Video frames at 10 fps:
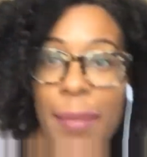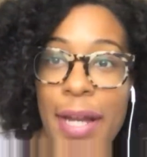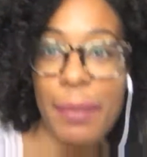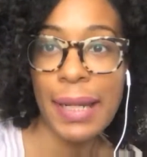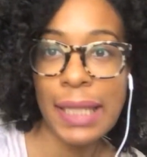my
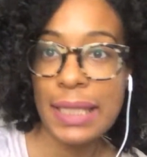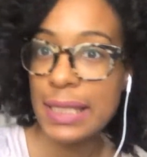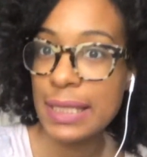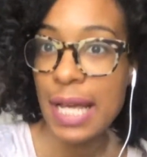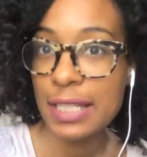hair to be like this
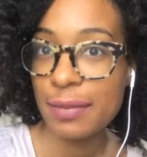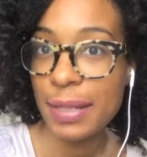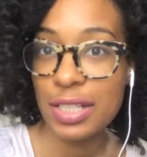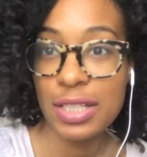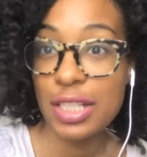in Texas
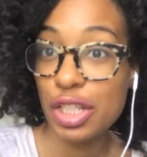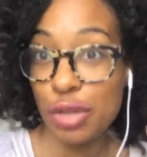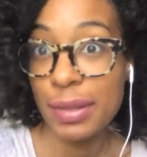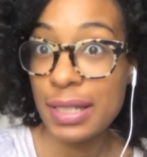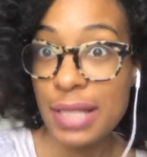because it's
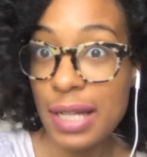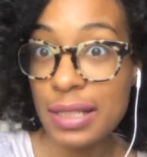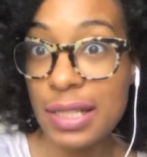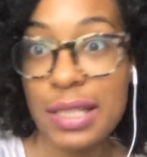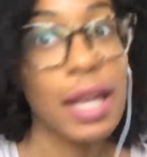humid in Texas